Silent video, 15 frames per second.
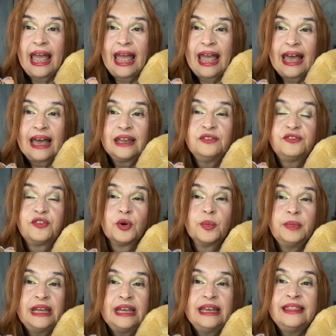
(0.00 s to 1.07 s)
and for
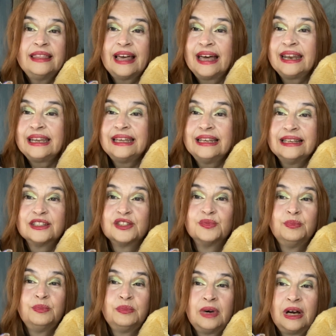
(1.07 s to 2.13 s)
me that is
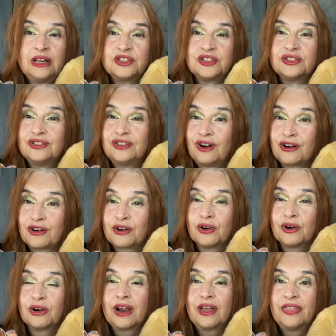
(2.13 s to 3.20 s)
much
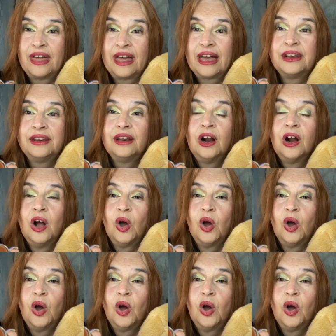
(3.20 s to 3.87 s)
darker than